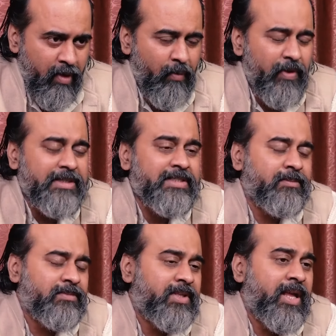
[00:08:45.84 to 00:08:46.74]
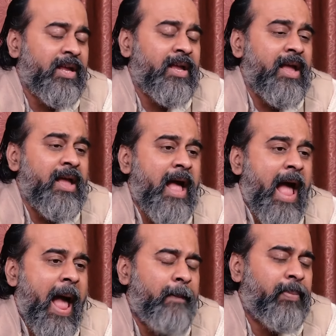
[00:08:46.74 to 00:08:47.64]
when something
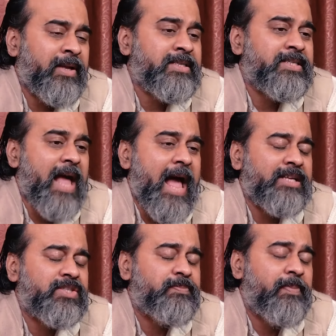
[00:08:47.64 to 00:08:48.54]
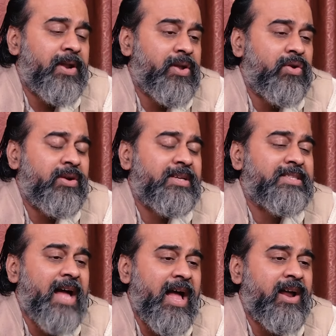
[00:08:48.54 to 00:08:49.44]
happens as per your
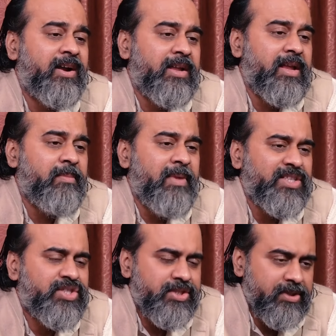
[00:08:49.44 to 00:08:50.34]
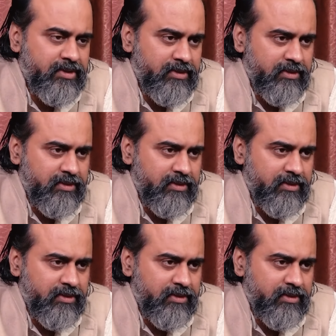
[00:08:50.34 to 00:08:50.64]
desired image,